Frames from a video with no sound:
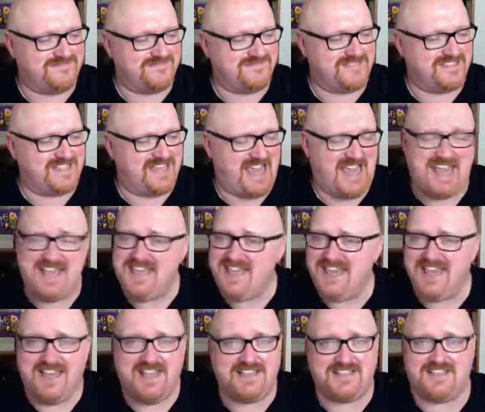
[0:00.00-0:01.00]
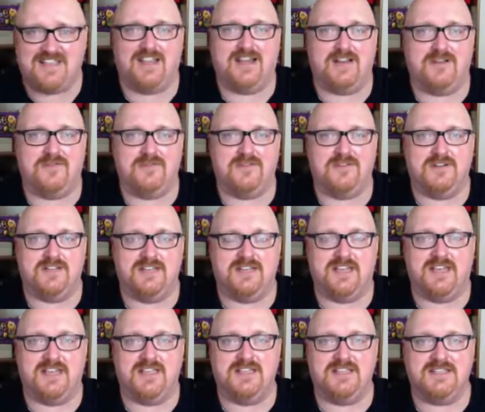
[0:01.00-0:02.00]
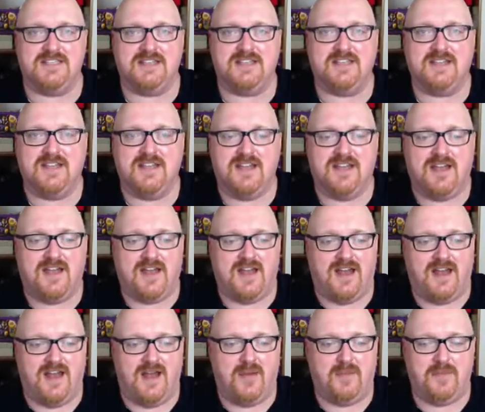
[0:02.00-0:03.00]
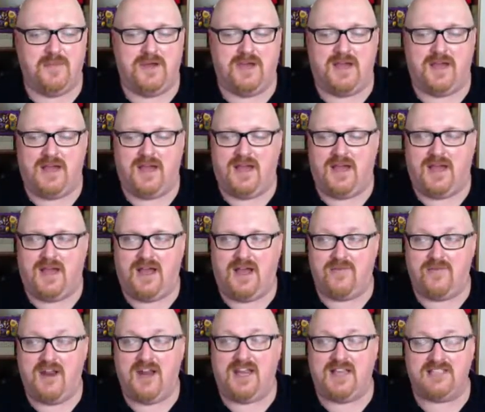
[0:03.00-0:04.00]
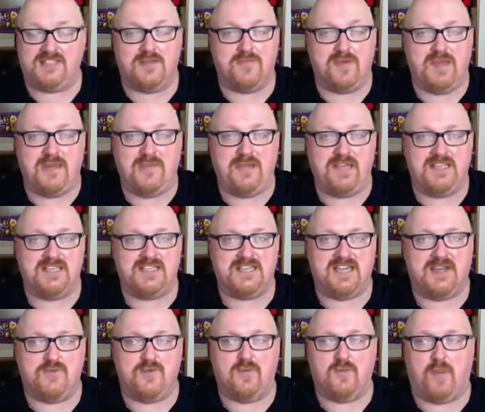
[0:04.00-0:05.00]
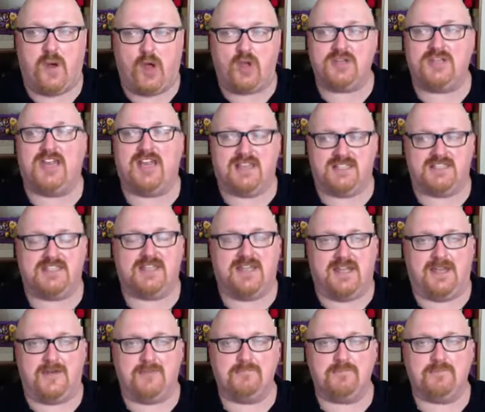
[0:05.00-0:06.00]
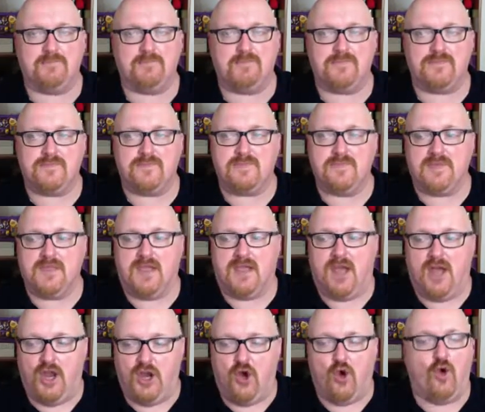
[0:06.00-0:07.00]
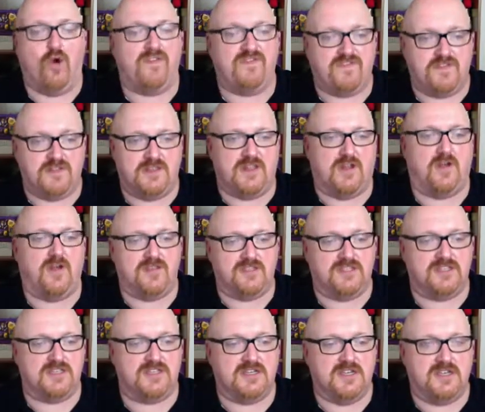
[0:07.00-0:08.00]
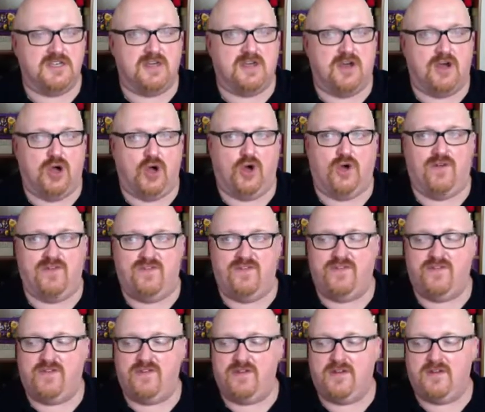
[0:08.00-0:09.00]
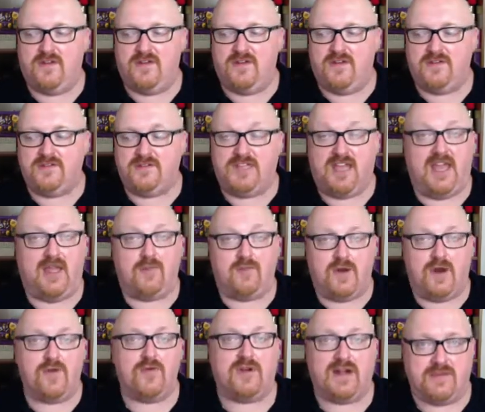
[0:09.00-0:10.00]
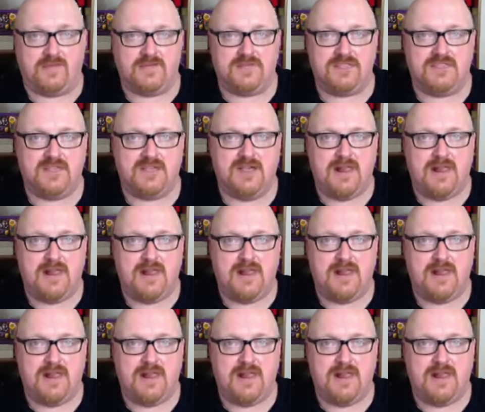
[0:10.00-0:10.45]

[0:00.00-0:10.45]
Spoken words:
10 years ago, at least, I realised the BBC were podcasting an awful lot of their programmes.